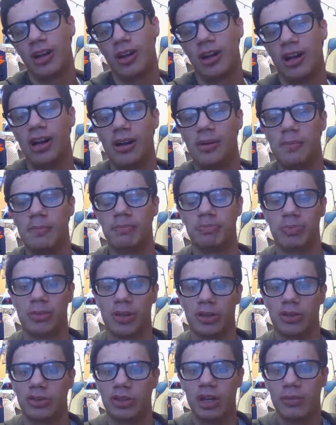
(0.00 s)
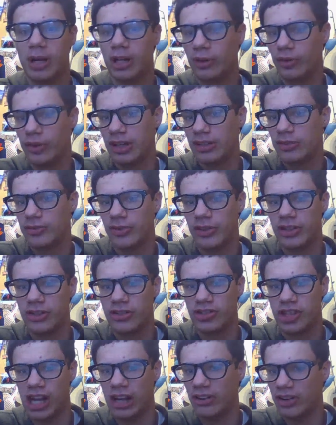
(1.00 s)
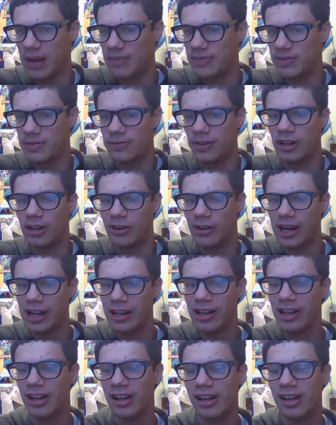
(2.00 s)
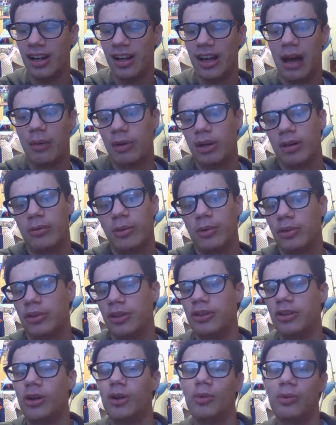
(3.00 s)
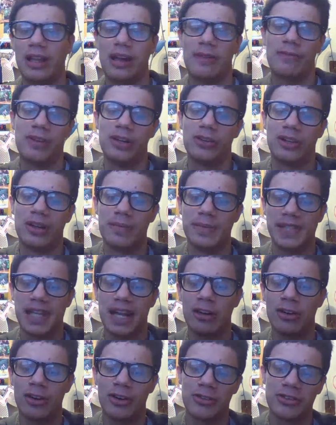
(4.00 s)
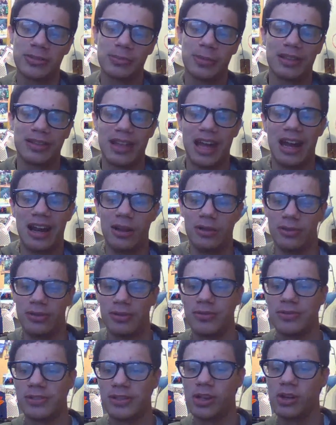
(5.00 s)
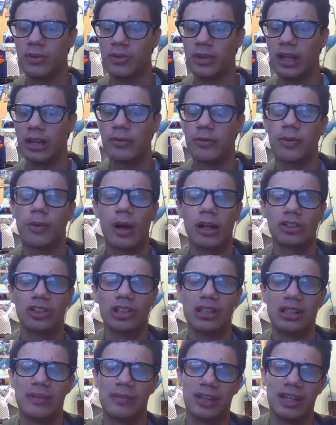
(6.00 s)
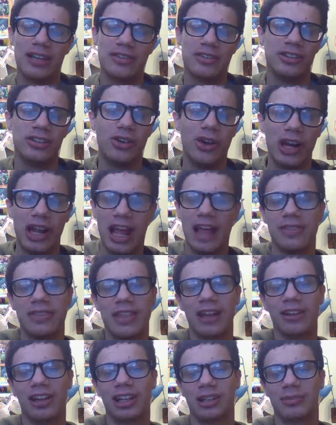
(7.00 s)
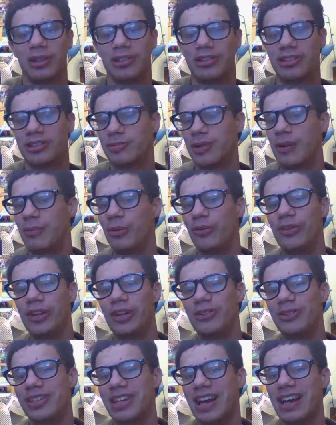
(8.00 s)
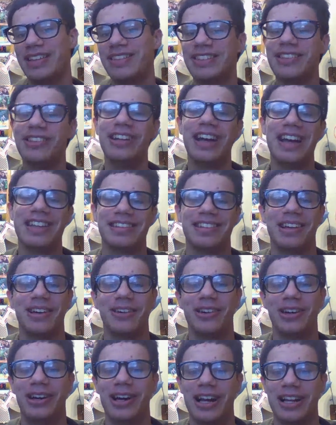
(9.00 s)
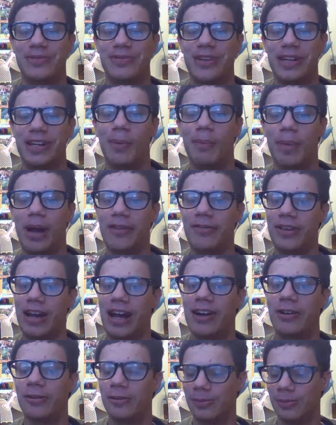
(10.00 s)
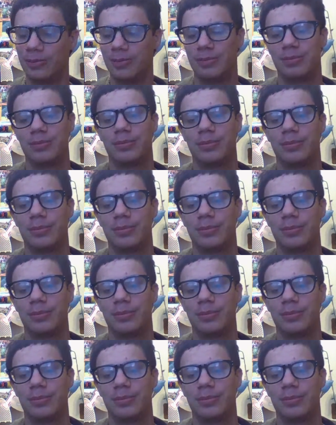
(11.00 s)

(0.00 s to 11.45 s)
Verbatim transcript: um, turn on my notification for this channel and have some fun, alright? I want everyone to know when that video comes out or something like that out. So thank you for watching. If you guys enjoyed, hit that like and subscribe more videos, guys. See you guys later in our next video. Bye for now.